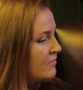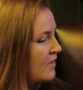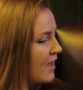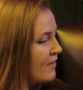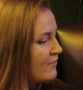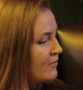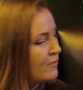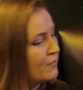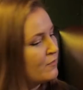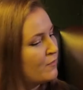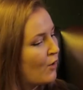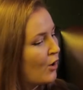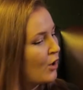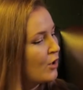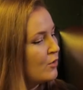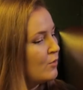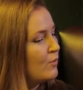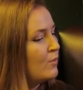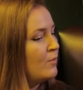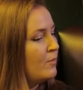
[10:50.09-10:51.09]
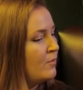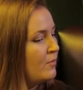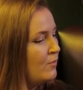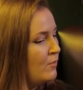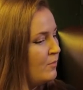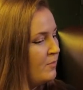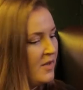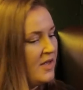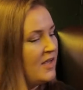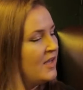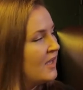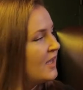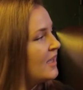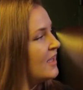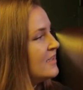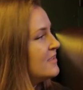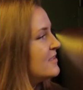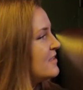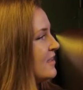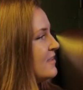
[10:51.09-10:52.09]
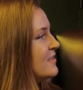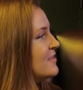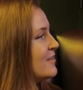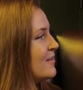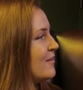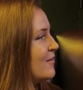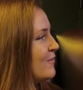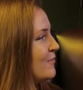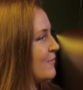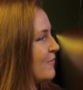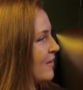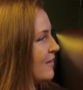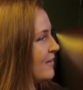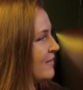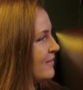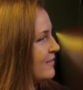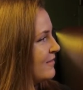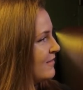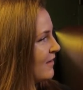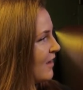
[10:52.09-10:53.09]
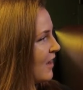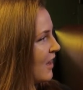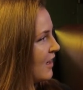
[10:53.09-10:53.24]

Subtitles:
having fun being insensitive and